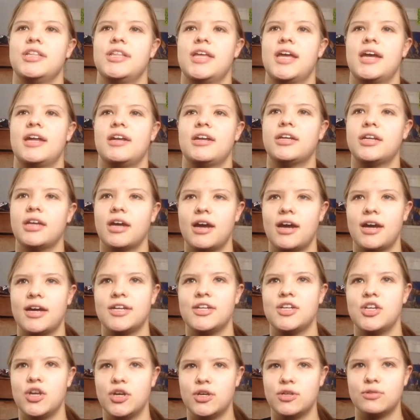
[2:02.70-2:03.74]
that
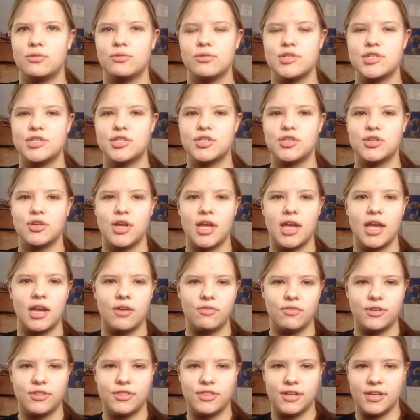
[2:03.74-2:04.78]
God knows
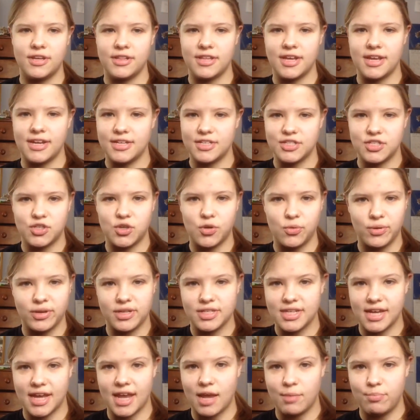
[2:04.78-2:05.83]
everything that is going
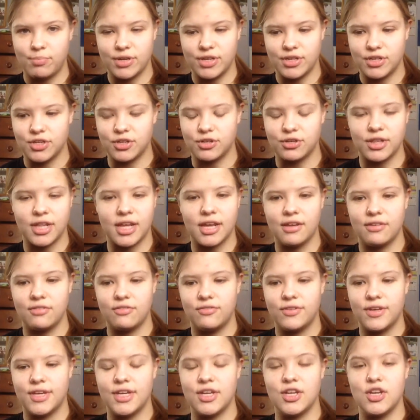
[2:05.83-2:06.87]
to happen in your
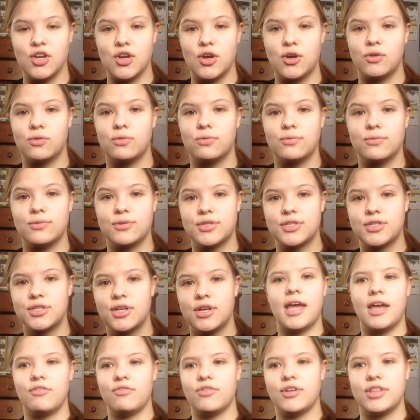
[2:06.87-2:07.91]
life. He knows
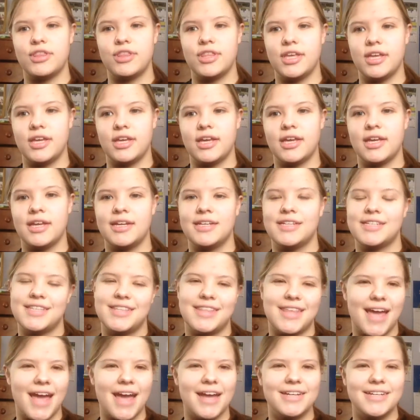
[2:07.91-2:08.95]
everything. And is
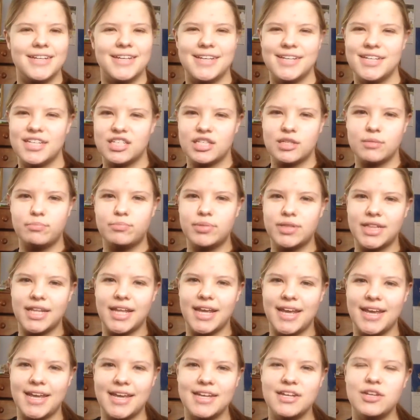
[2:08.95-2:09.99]
that his
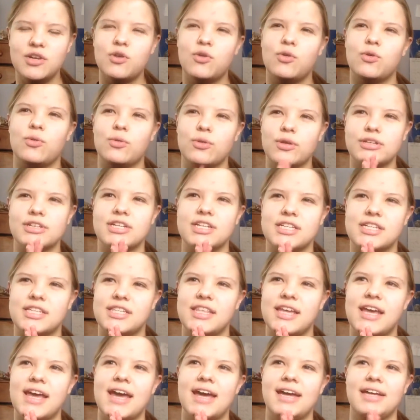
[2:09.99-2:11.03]
plan, or is
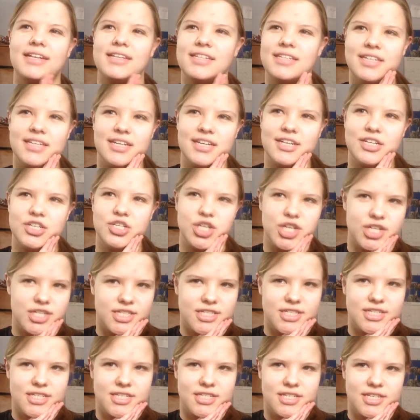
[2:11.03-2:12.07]
that
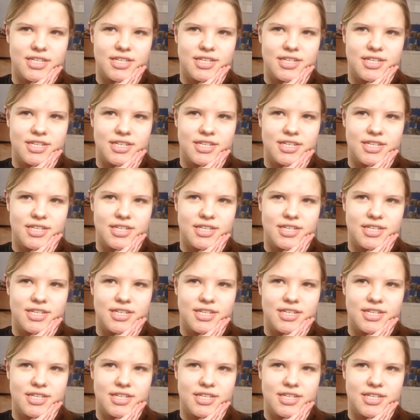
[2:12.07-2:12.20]
just